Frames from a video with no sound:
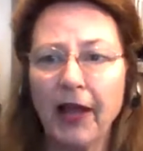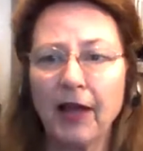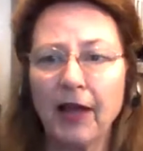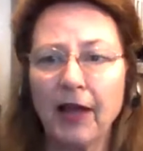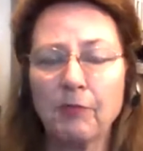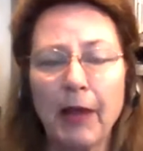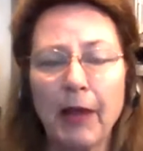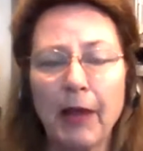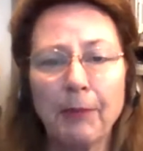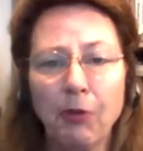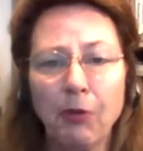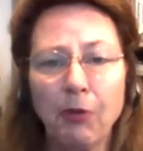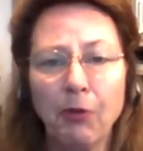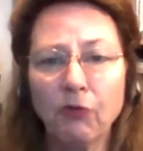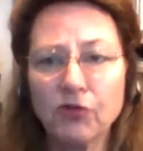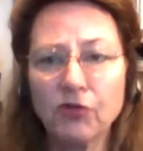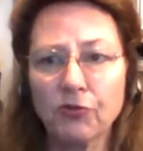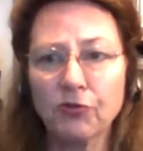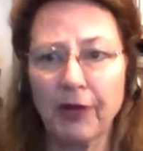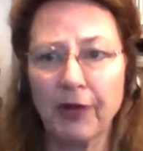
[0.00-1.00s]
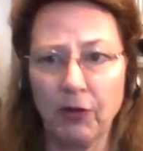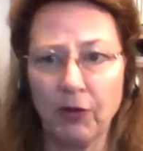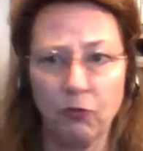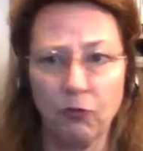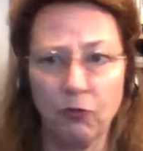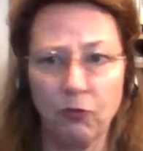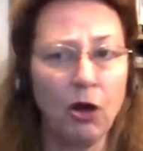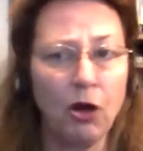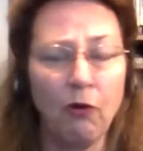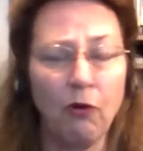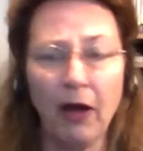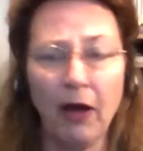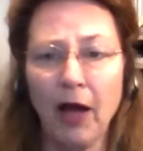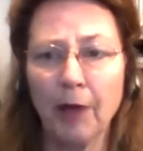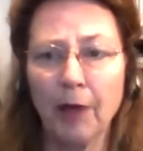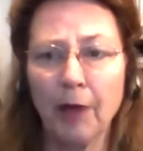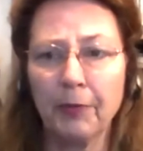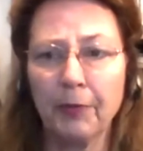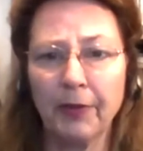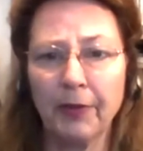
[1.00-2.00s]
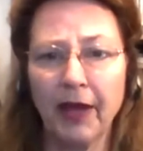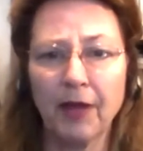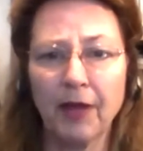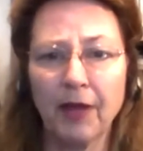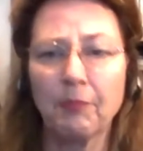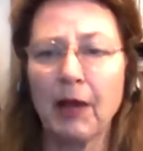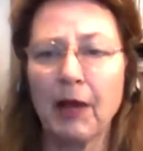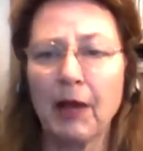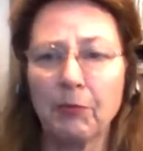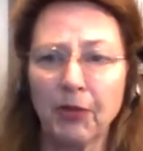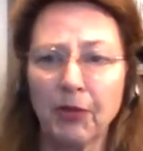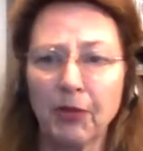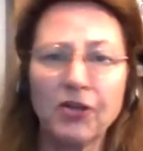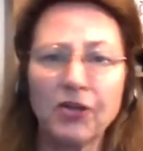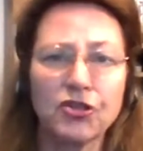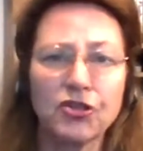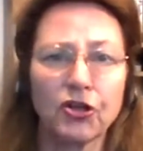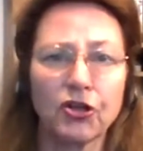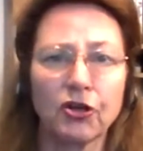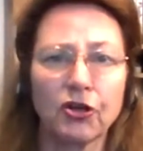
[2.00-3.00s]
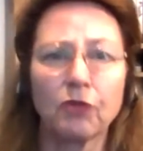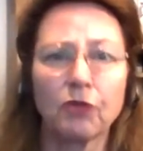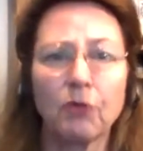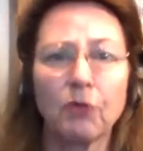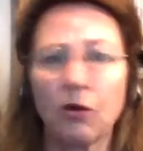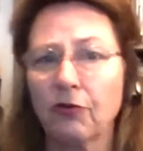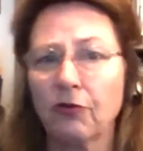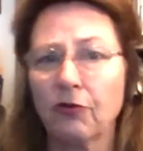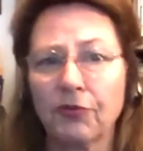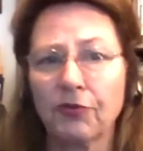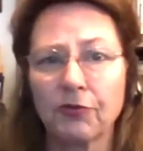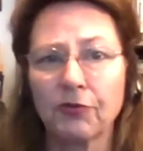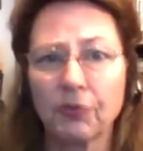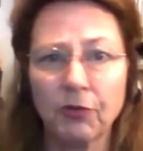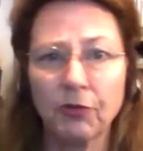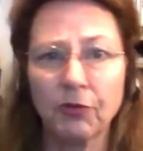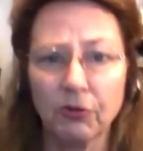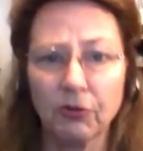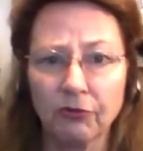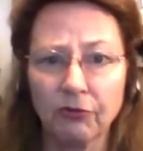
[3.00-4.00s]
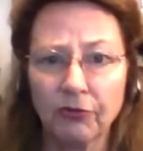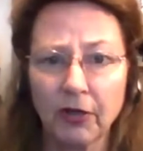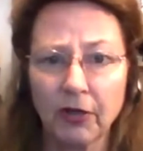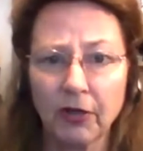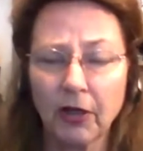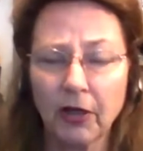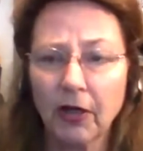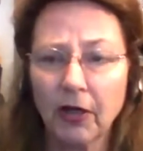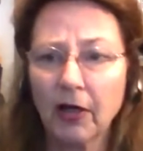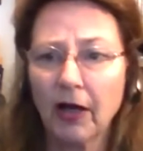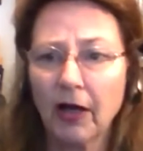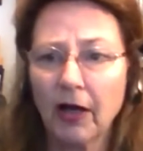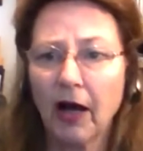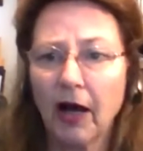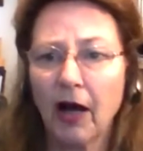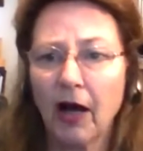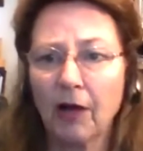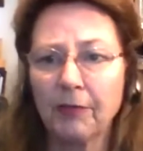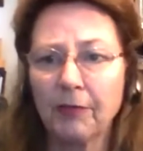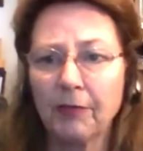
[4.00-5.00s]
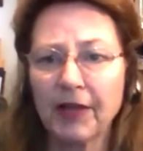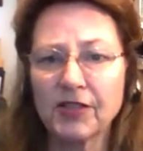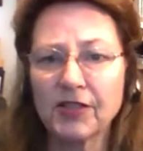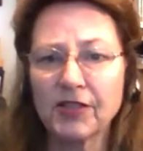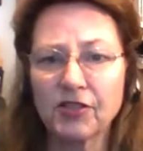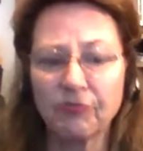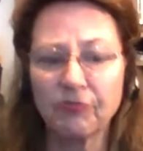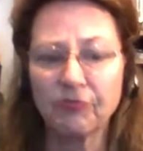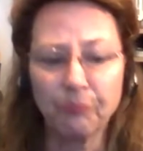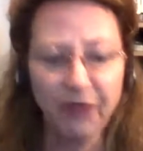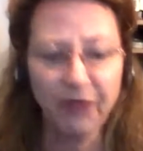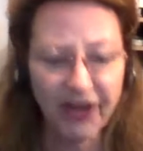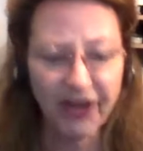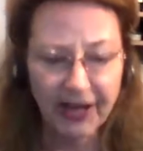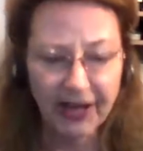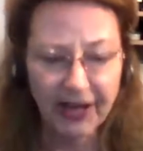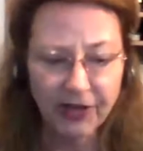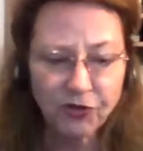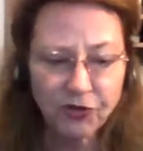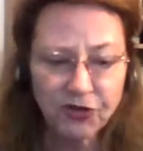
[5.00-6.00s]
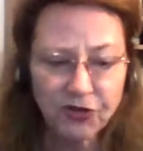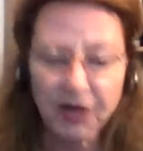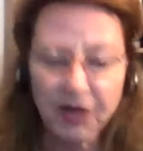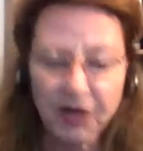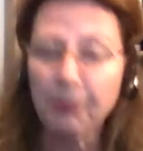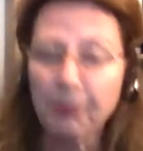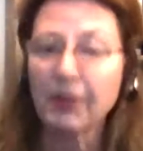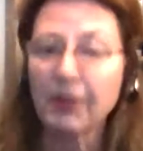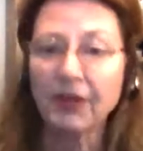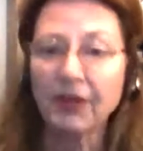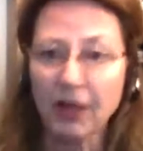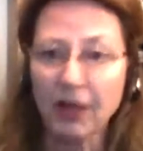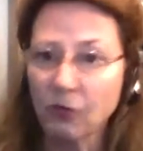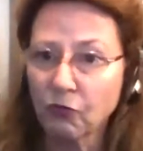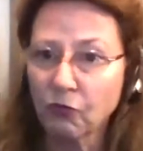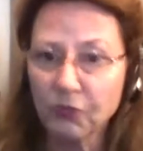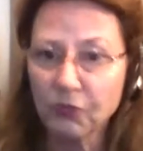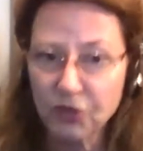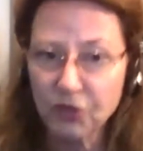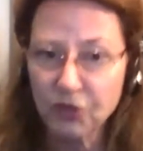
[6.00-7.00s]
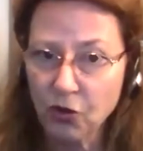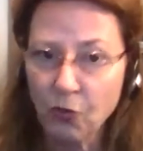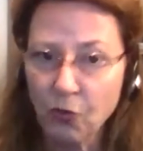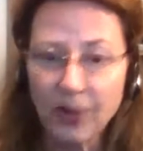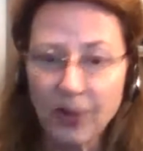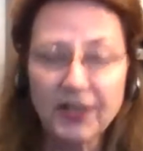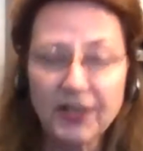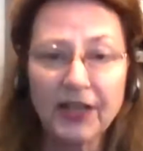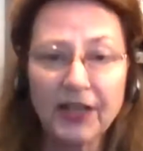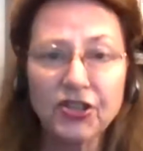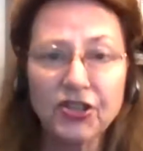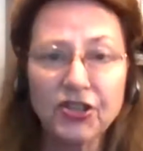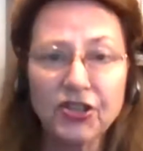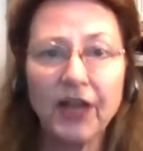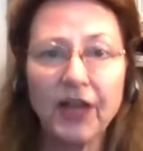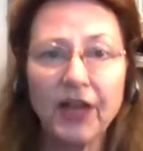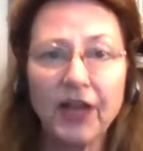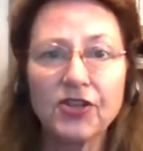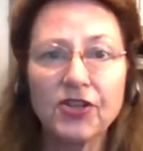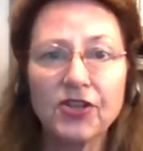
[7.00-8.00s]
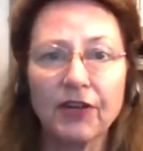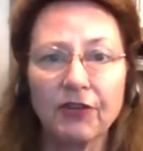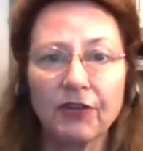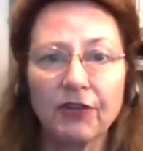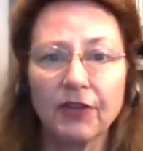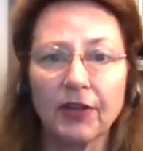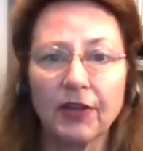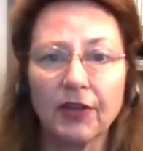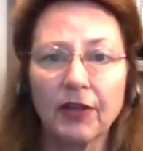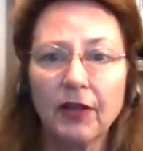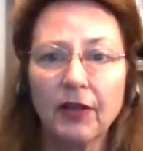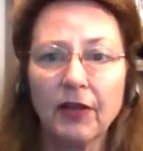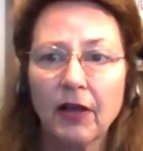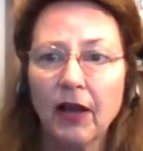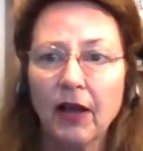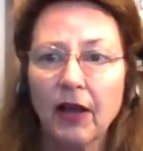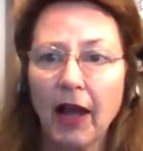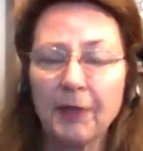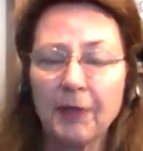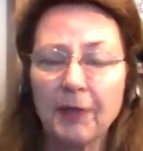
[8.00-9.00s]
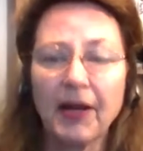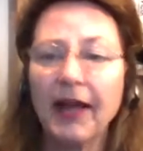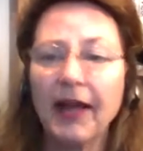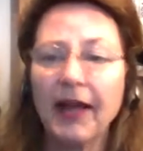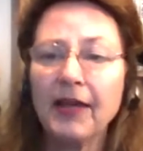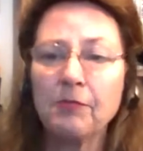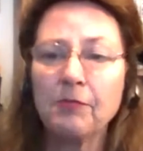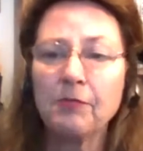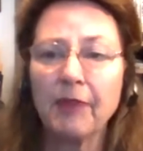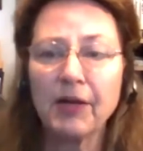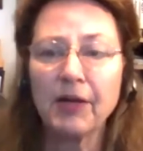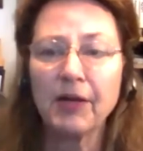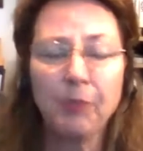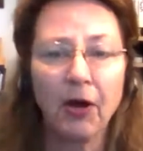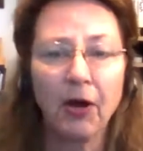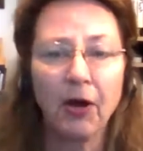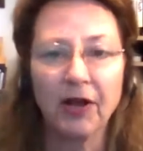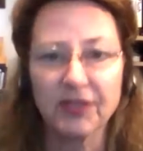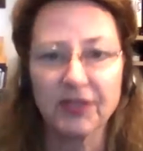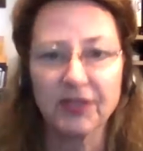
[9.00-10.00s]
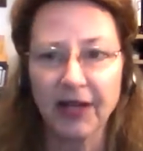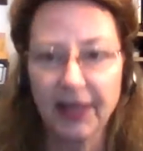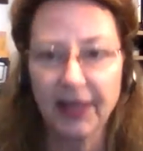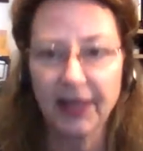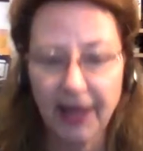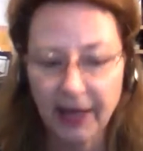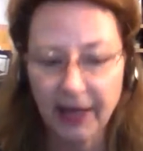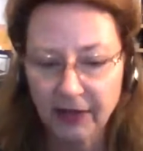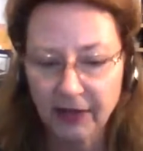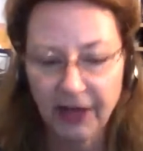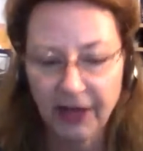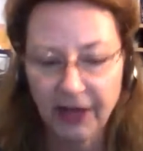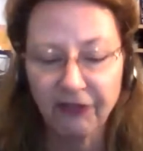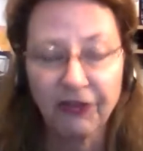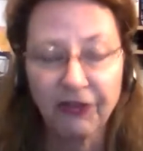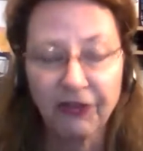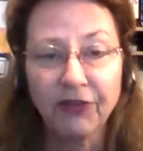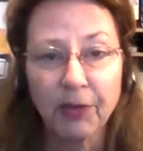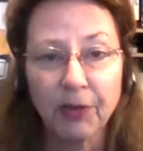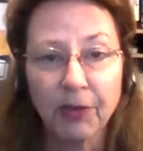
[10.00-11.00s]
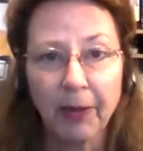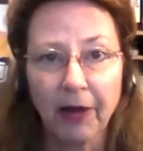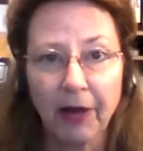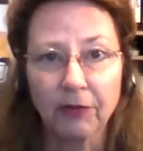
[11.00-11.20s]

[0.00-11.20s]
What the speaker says: my pulse rate will go up and my blood sugar will go through the roof. It's very interesting. But then, so once I changed everything, I mean, I hit menopause and I gained like 50 pounds.